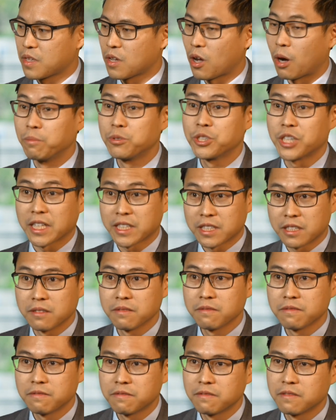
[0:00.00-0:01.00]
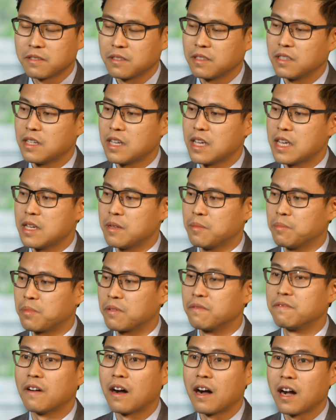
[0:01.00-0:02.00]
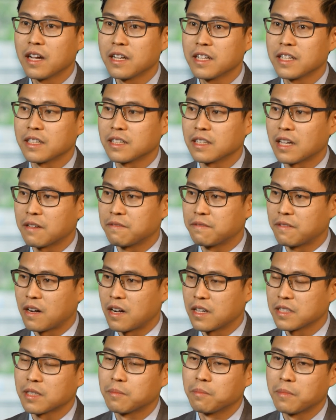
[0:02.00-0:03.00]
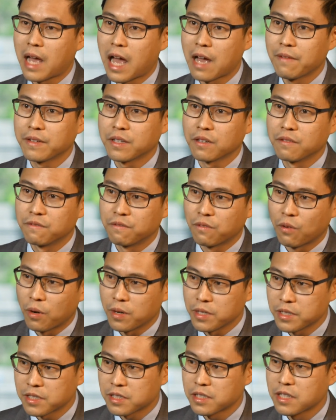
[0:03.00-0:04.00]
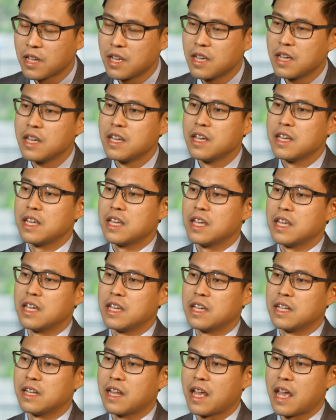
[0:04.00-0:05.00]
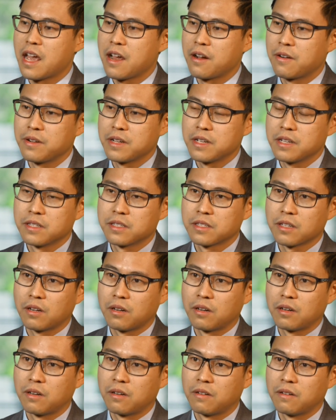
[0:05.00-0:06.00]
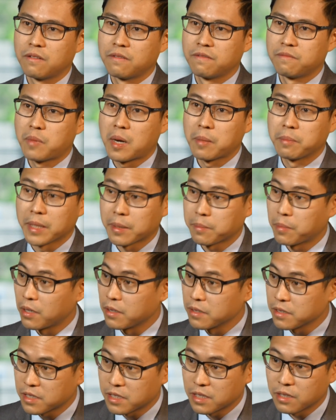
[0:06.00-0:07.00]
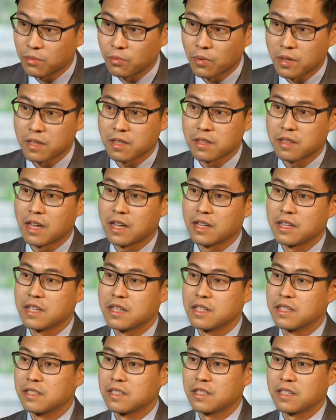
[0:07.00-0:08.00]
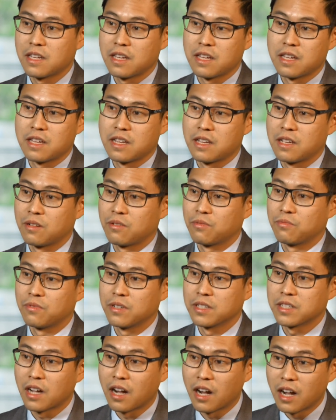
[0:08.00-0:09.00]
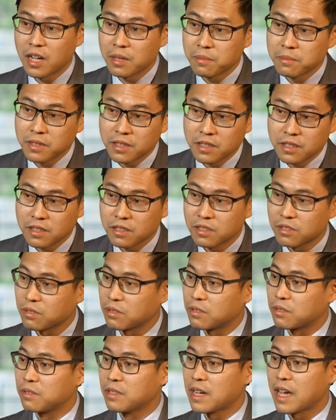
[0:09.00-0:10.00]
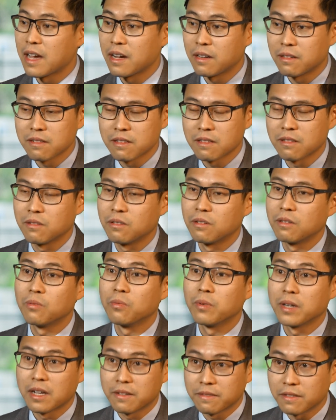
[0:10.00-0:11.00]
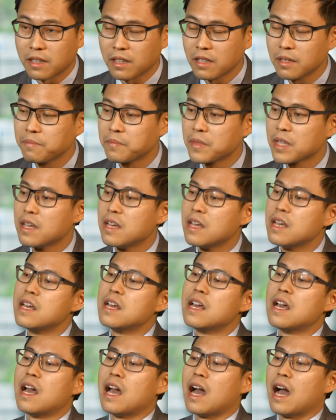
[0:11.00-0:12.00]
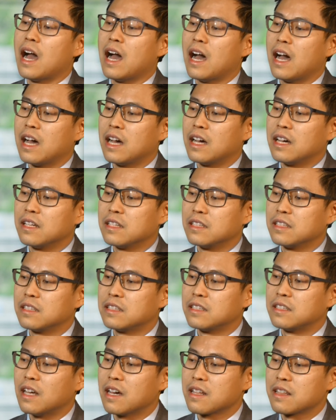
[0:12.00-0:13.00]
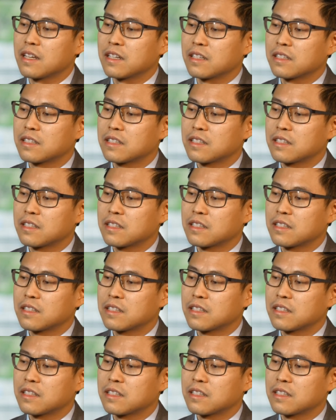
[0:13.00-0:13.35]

objective in providing advice and having a voice in areas of public policy, whether that is in retirement or health or whatever. I think